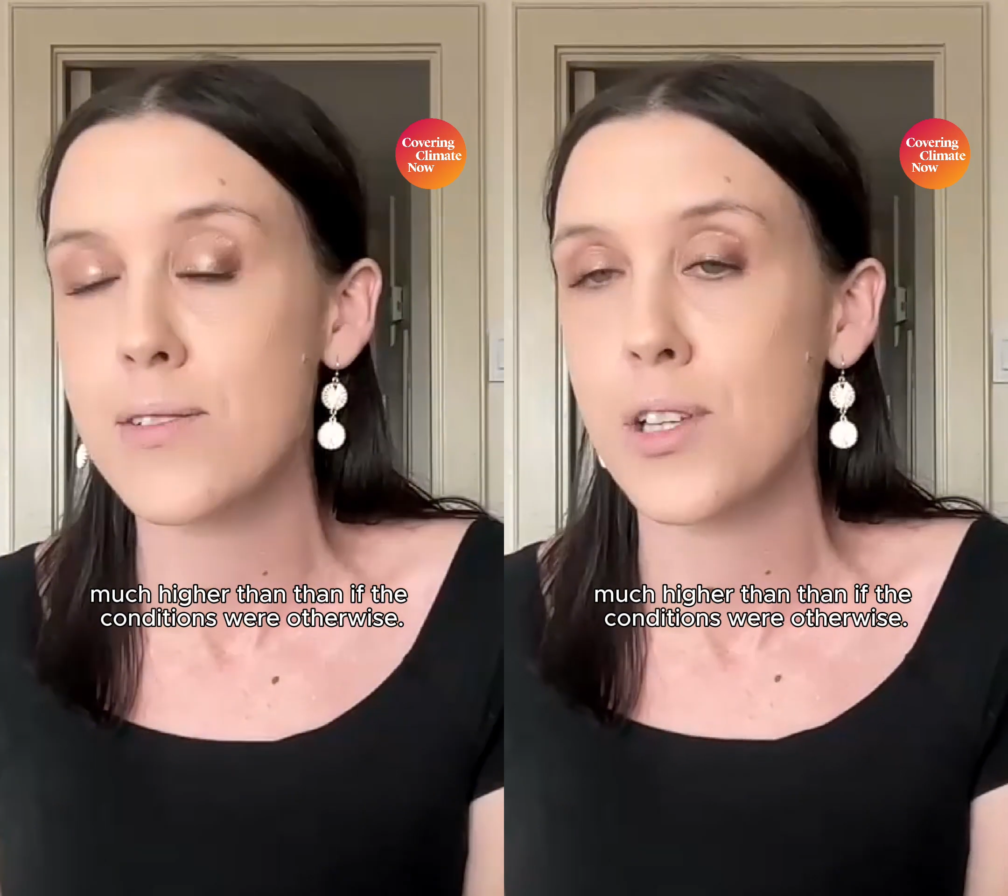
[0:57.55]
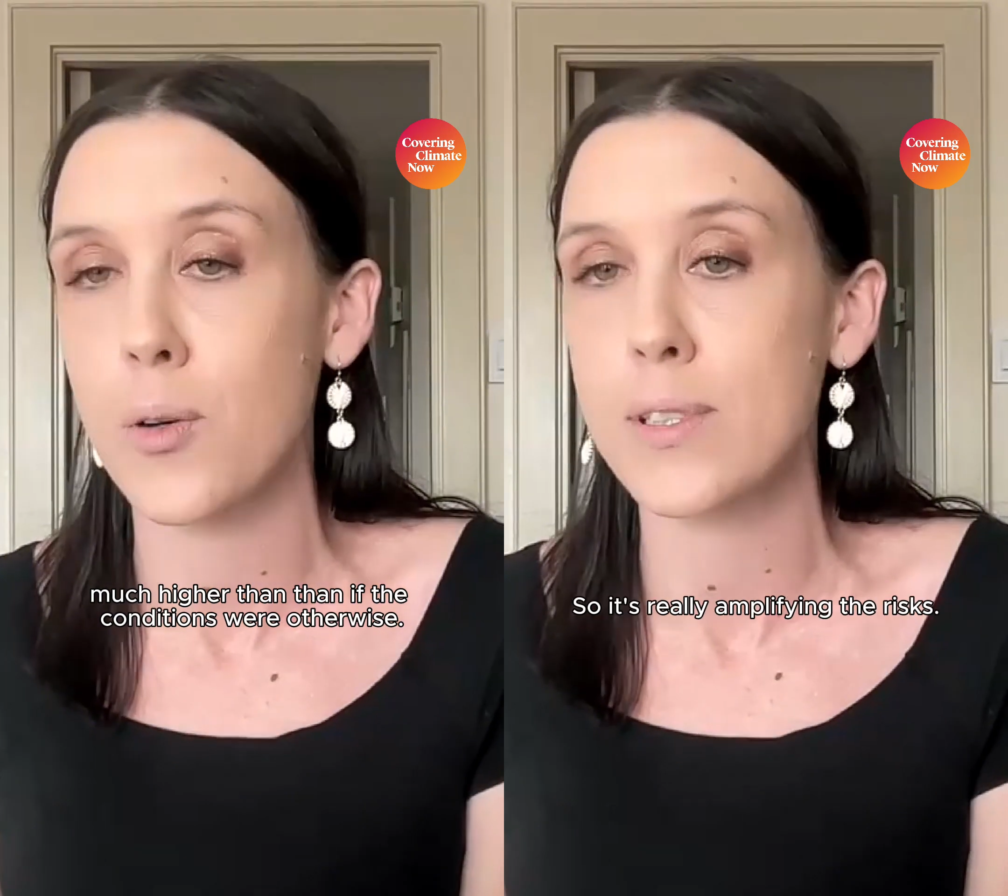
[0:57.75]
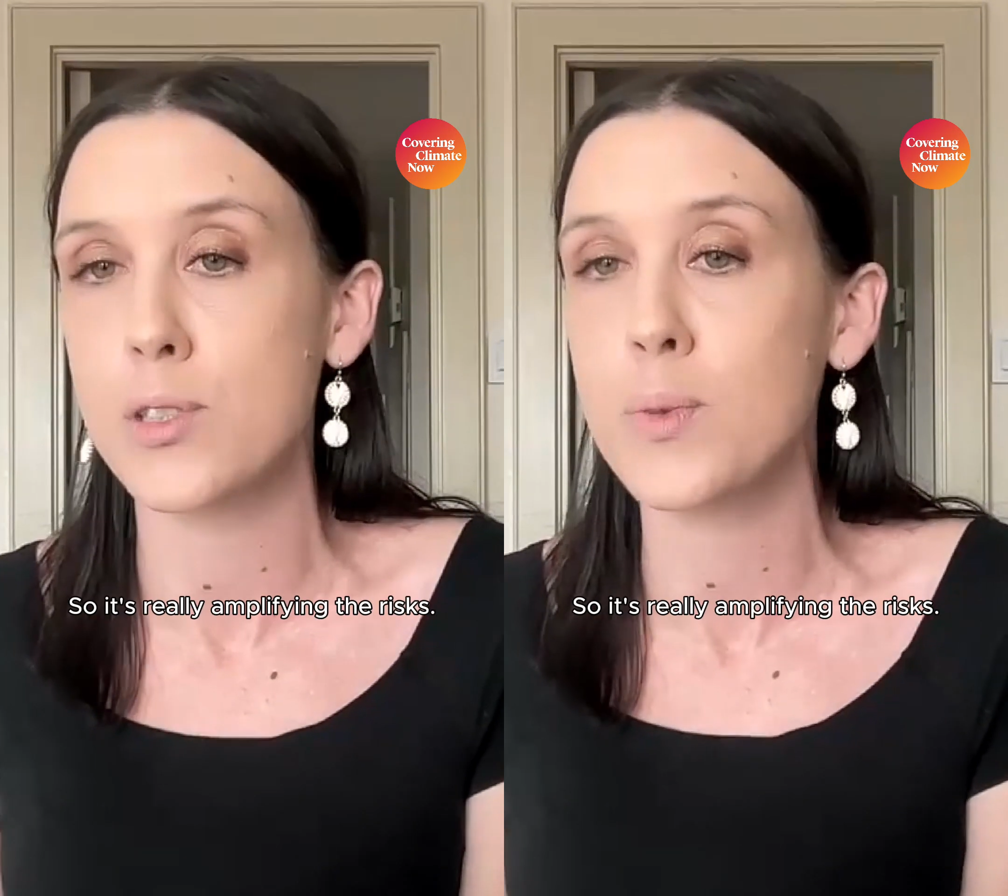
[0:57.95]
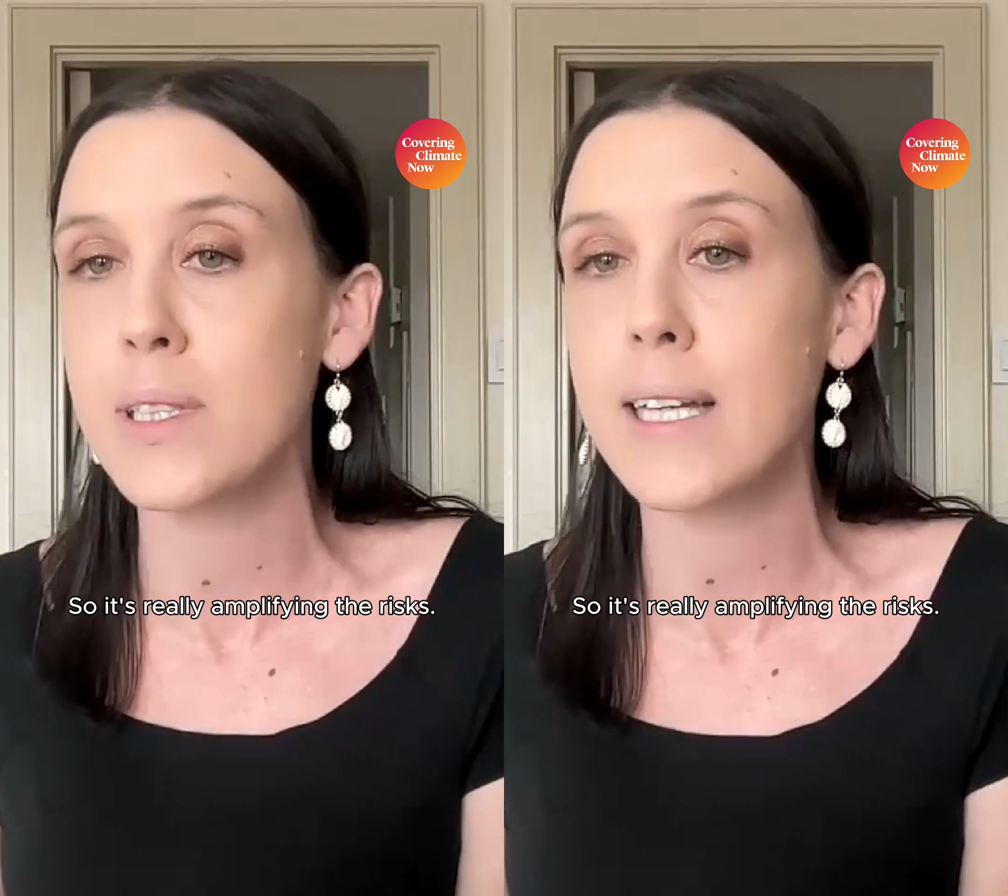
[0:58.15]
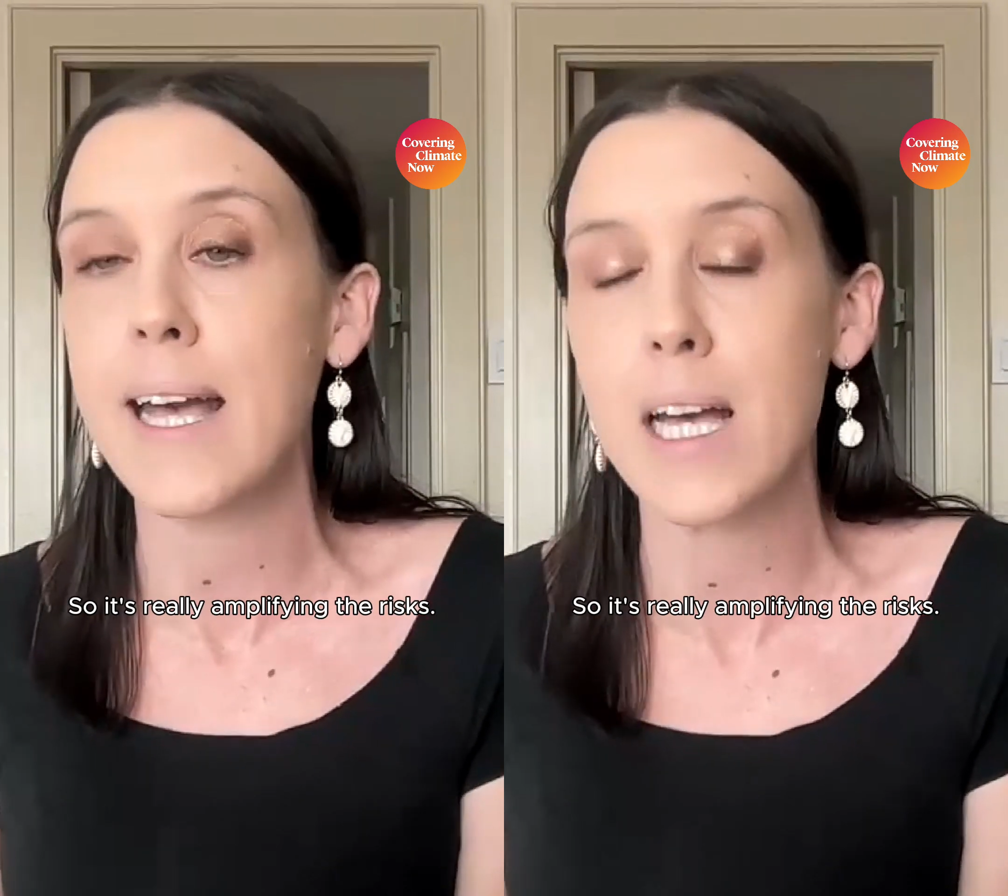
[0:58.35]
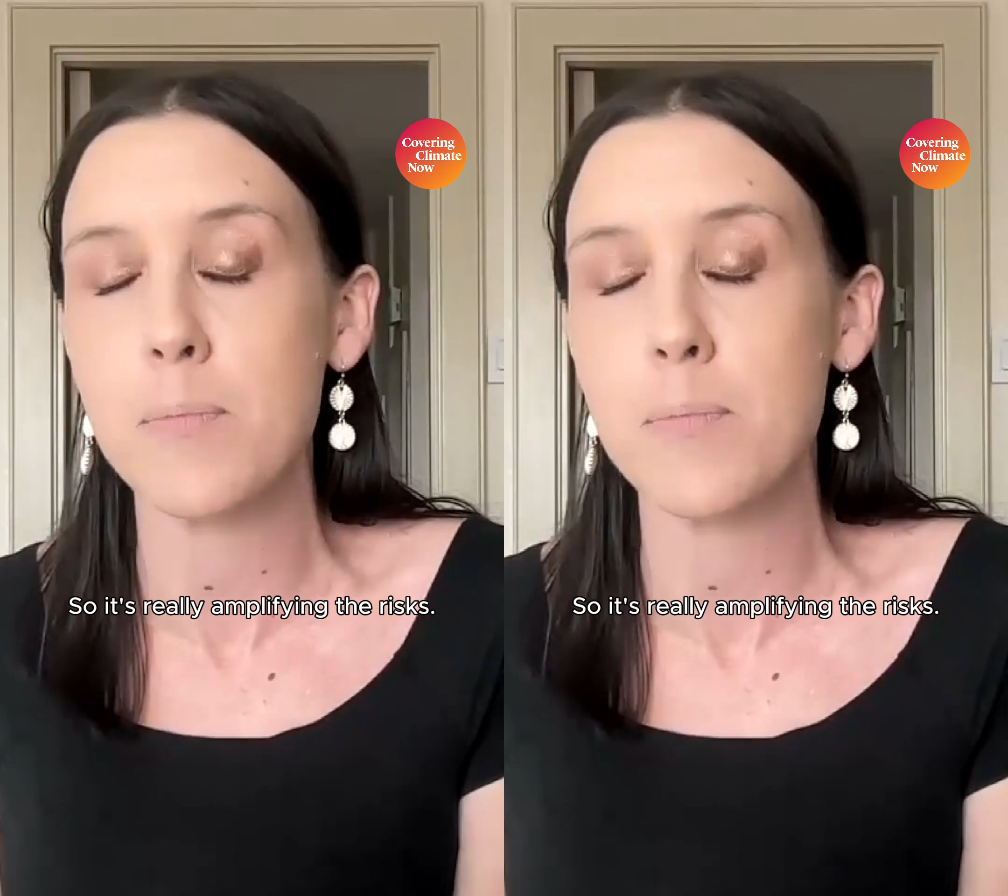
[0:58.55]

So it's really